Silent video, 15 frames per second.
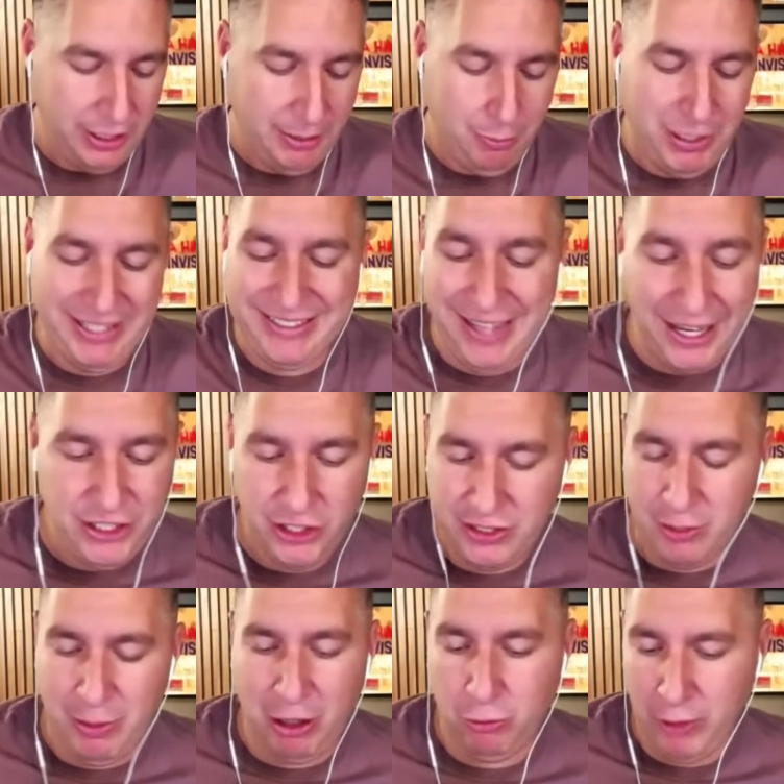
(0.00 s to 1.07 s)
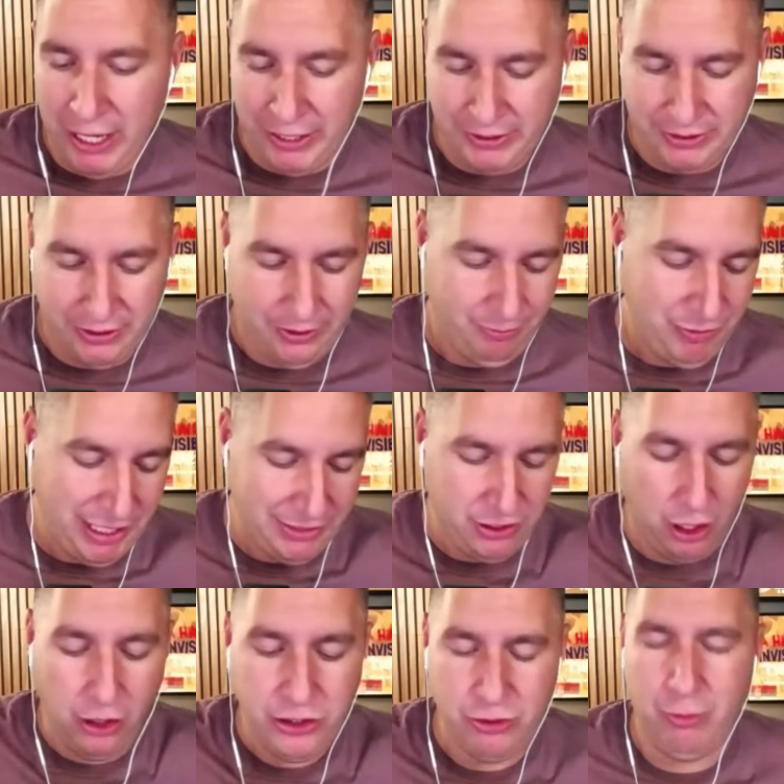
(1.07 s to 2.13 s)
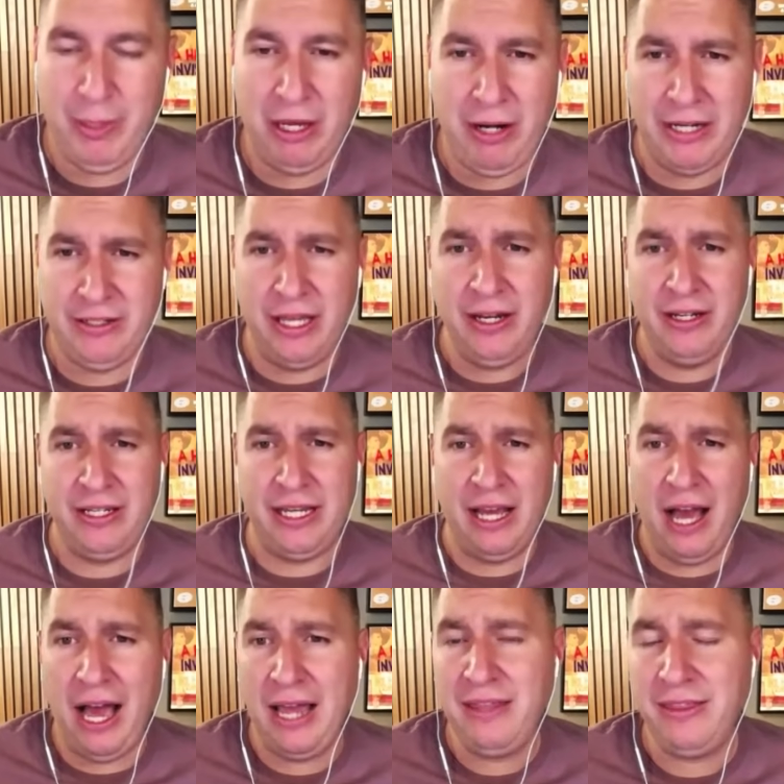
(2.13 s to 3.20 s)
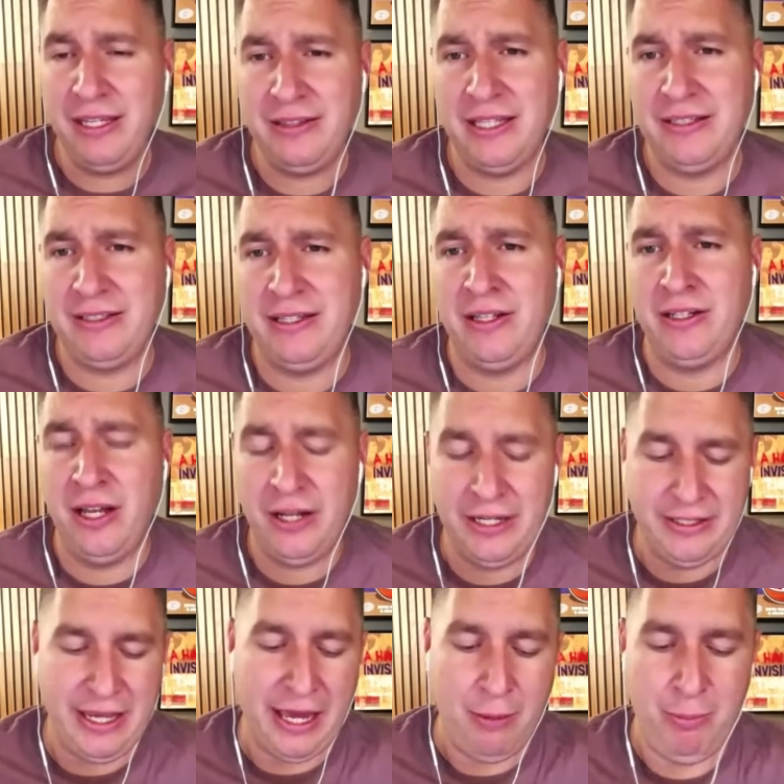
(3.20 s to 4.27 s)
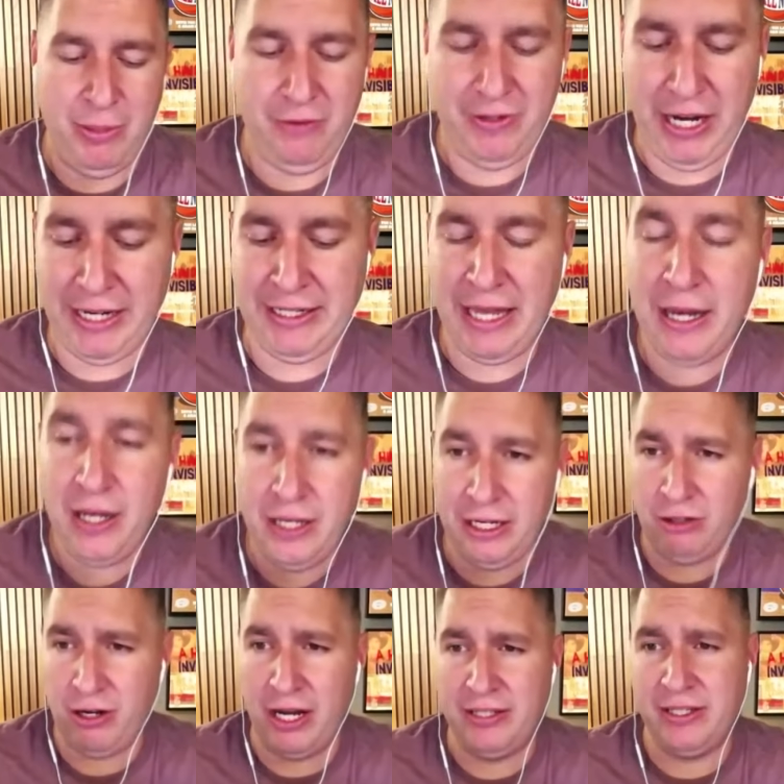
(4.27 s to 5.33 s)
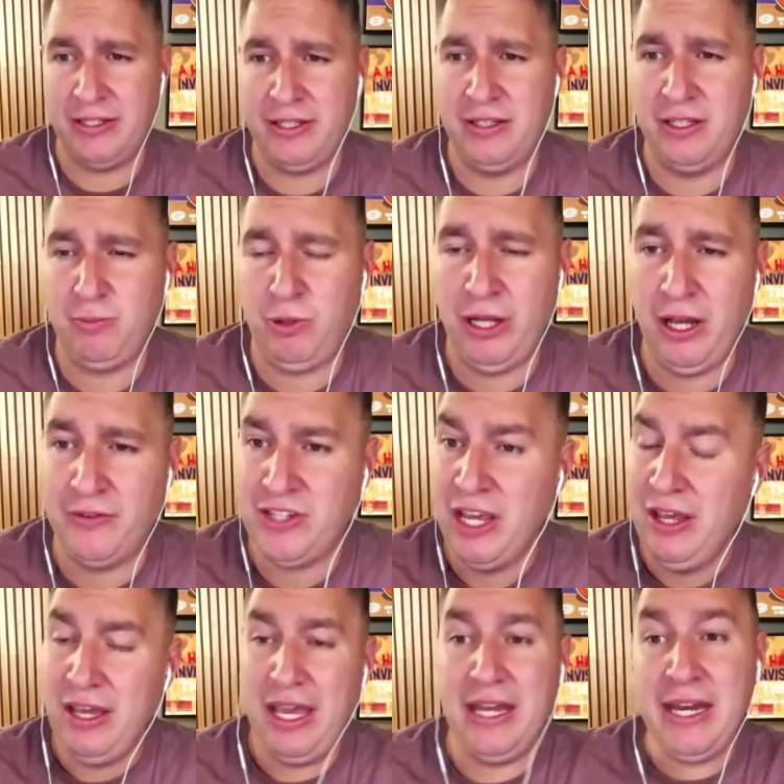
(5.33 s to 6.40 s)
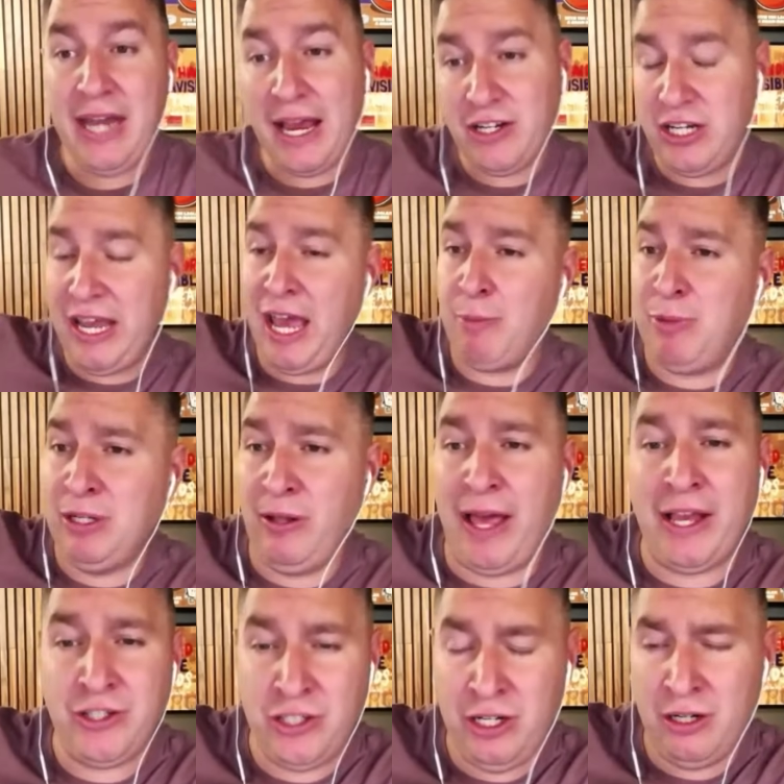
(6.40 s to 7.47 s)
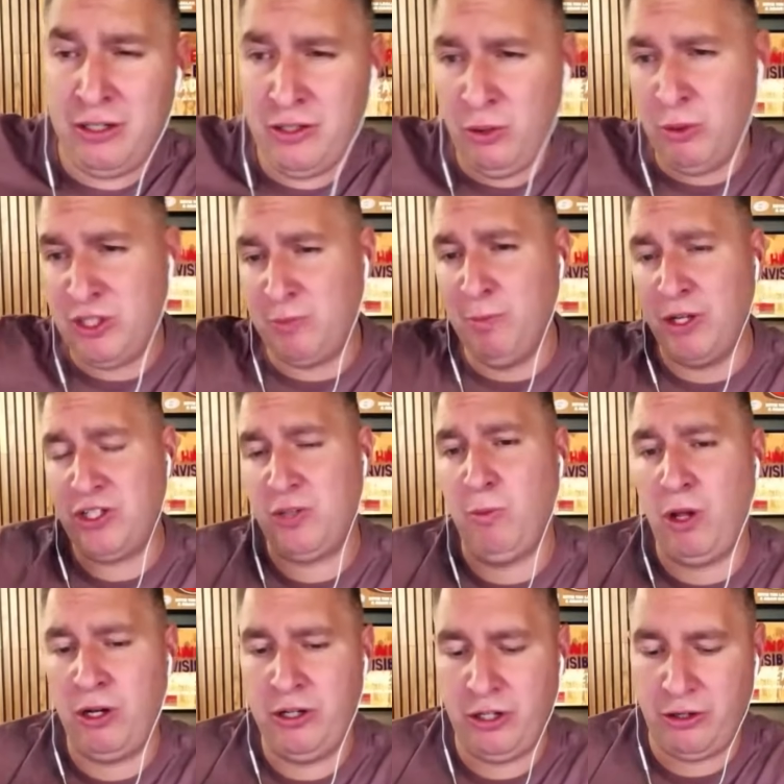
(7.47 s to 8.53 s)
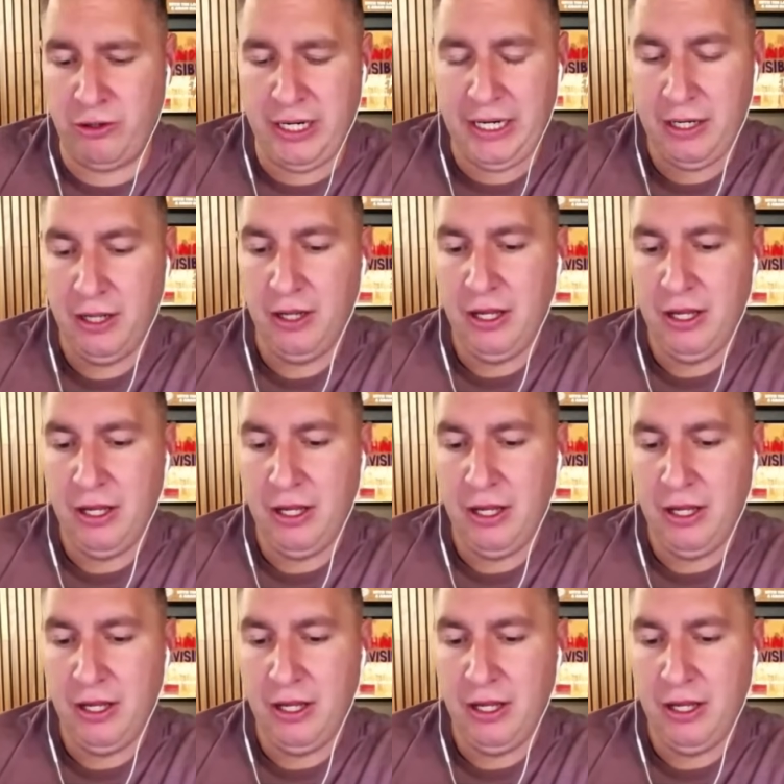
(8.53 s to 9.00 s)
But it's not just about rest. It's also about identity. I think that the Nuggets had a bit of an identity crisis in this playoffs, and it actually happened last year to a much smaller degree.